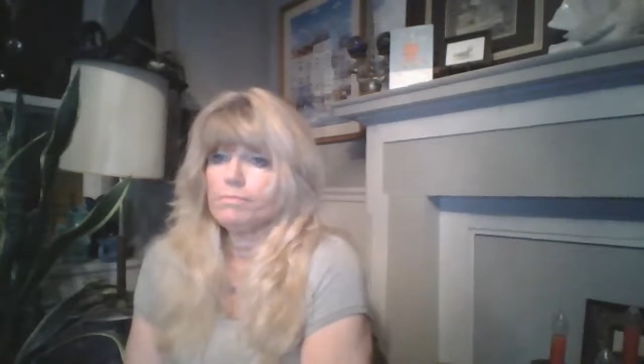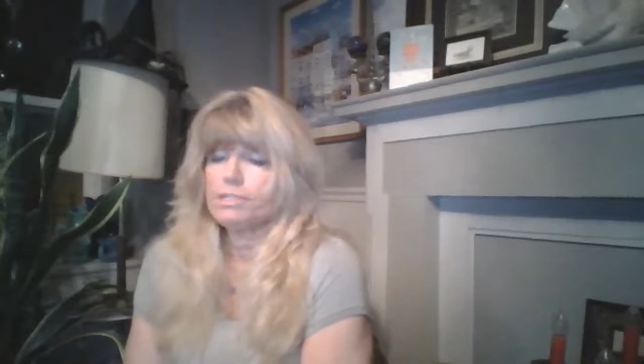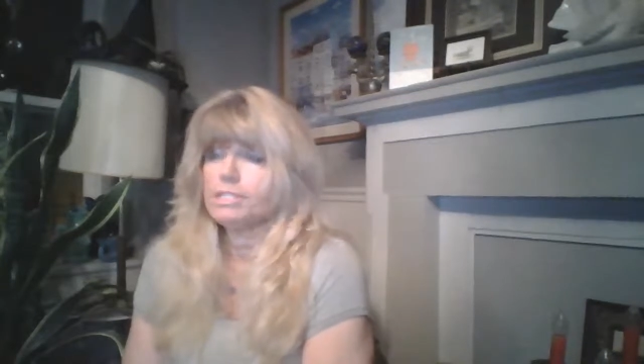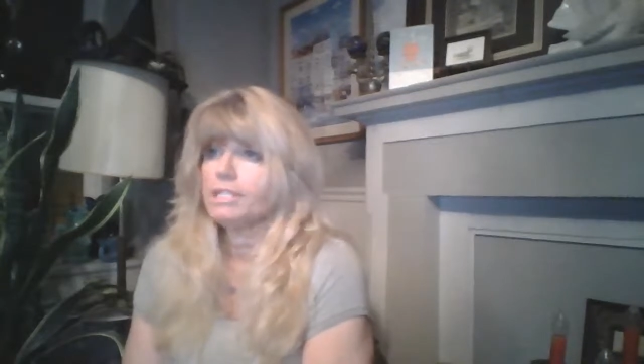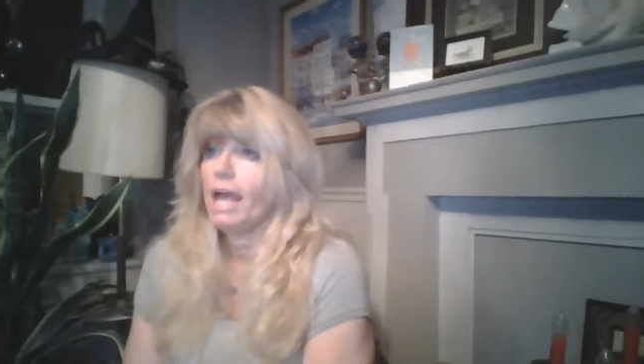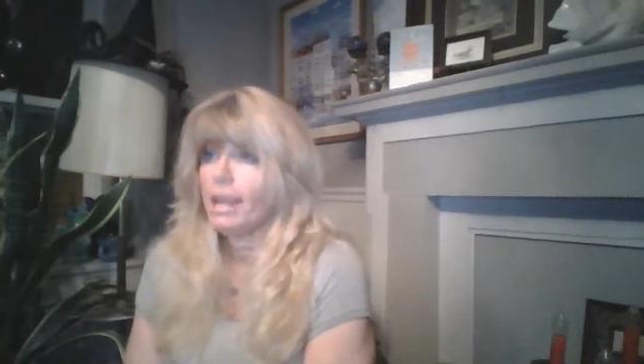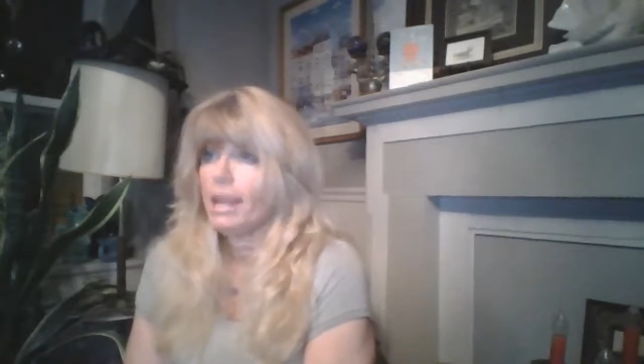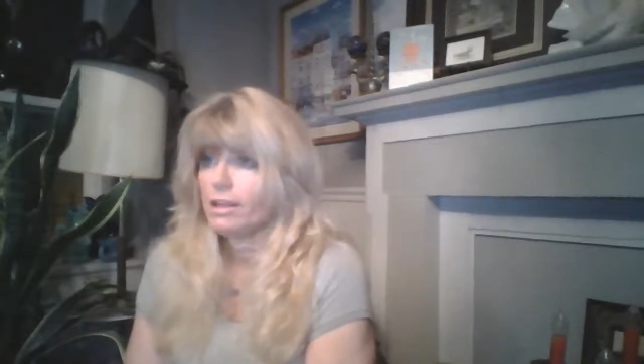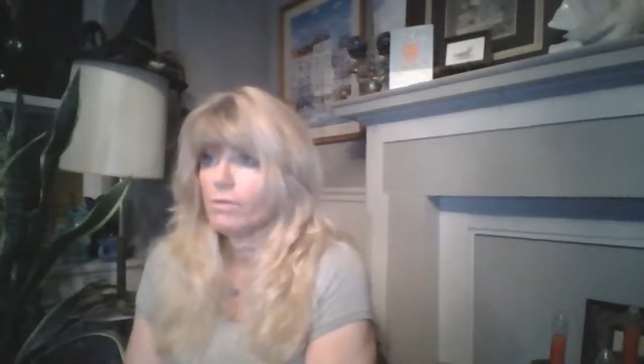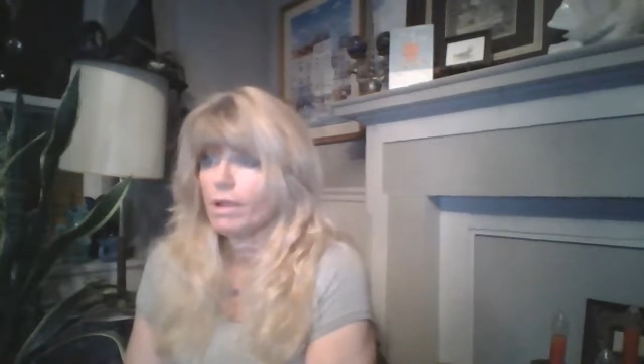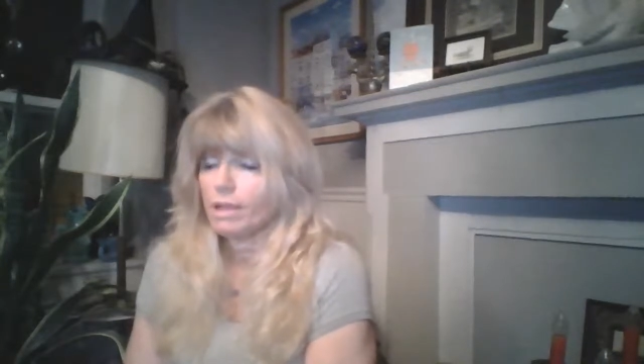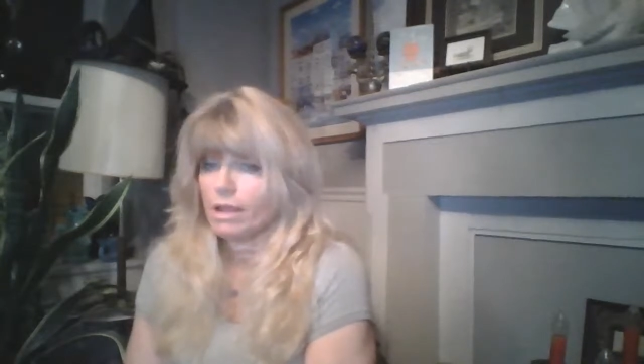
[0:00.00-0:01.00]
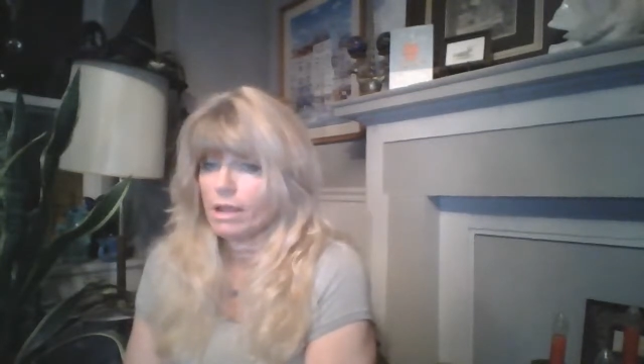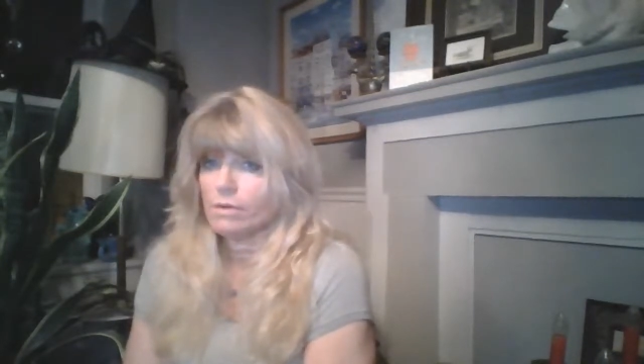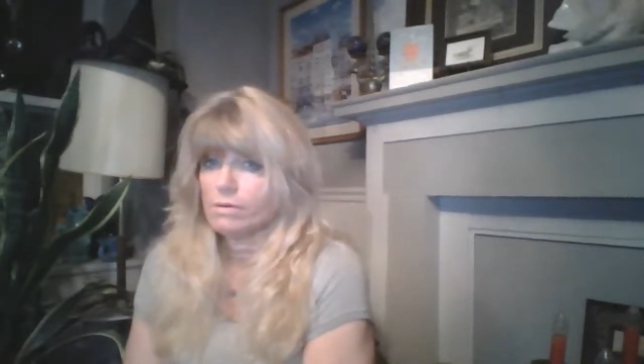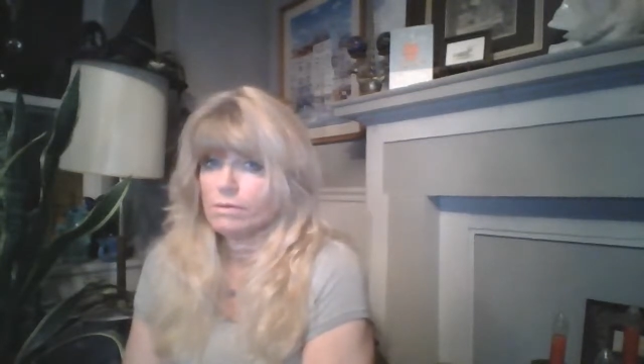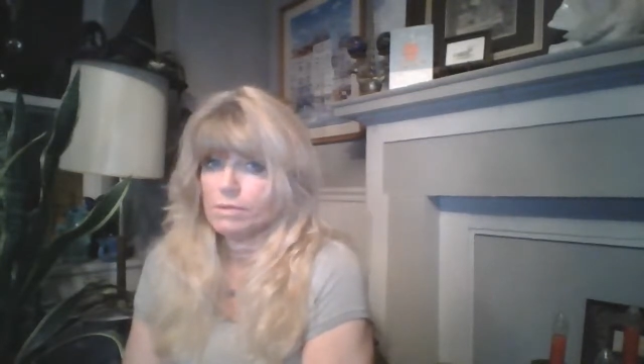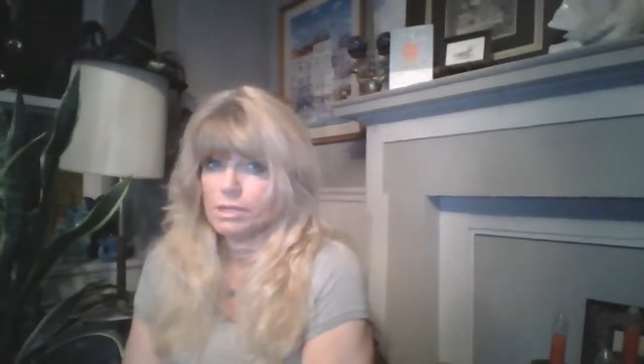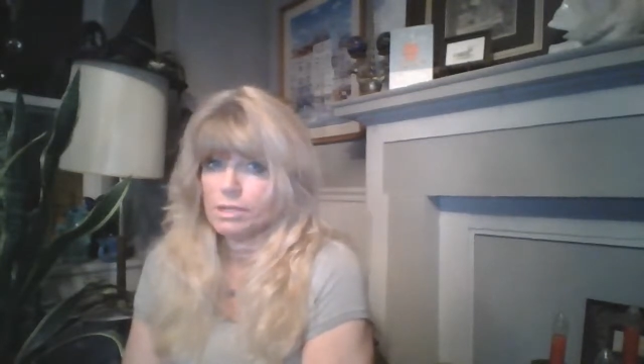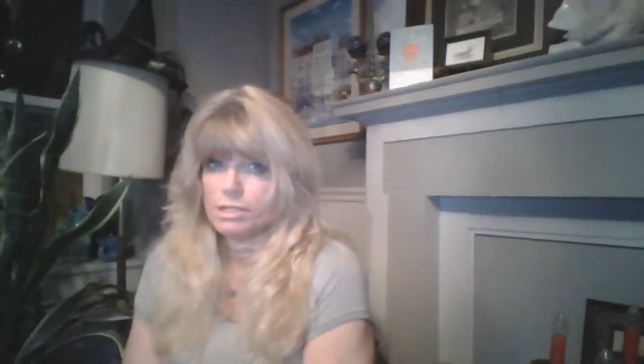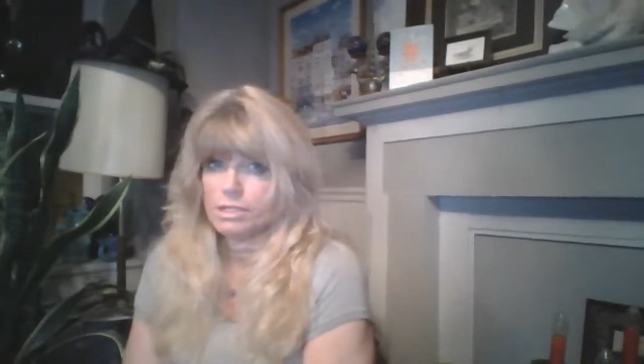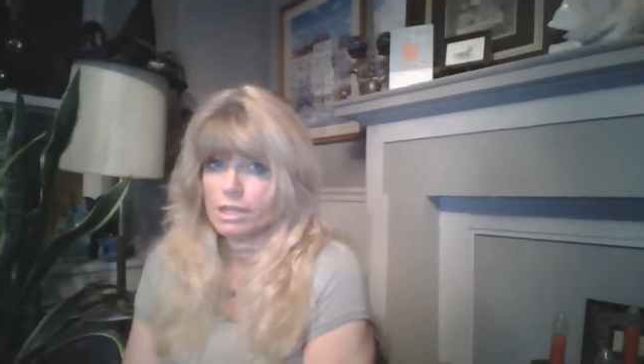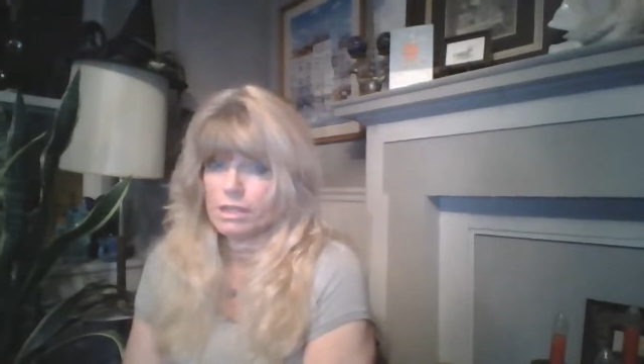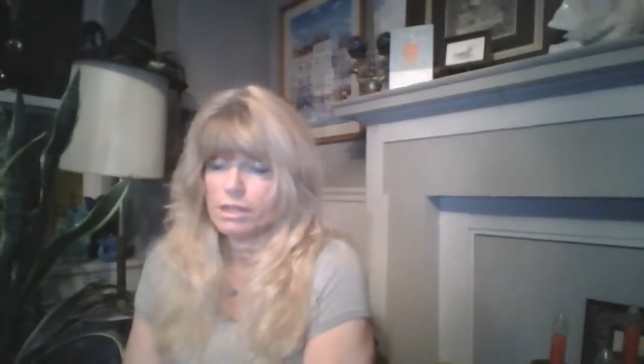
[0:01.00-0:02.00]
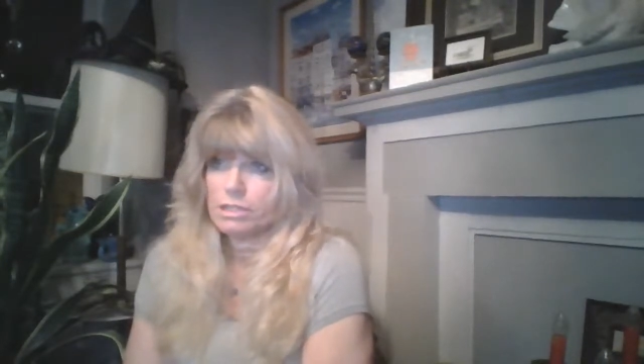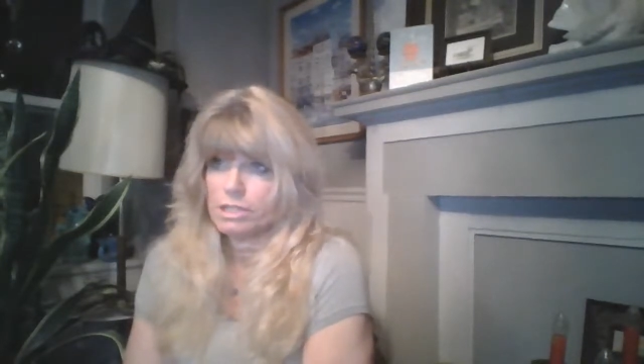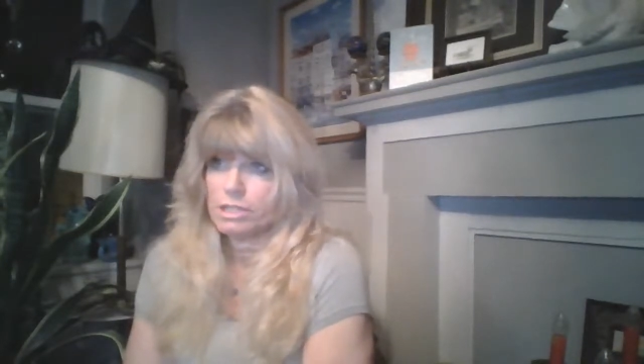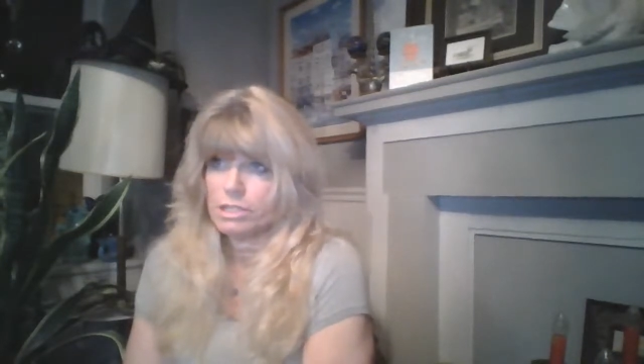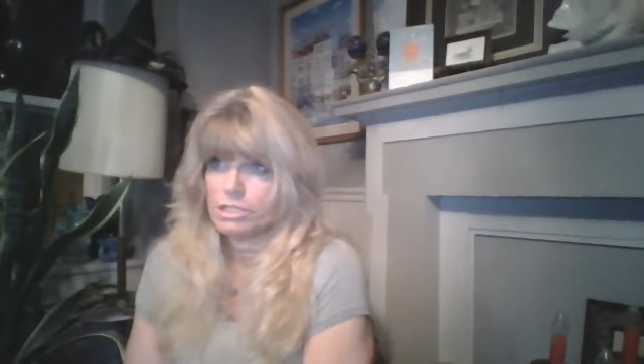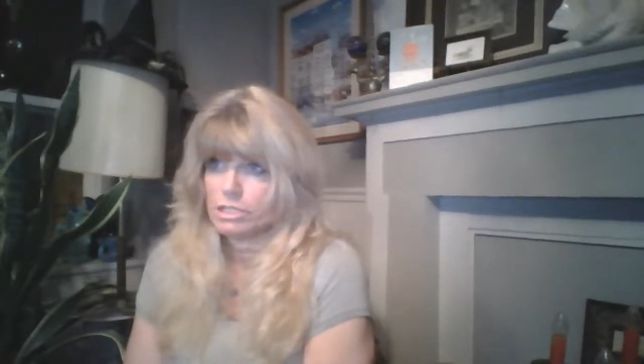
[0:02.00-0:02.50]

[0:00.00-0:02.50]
society right now. It's like it's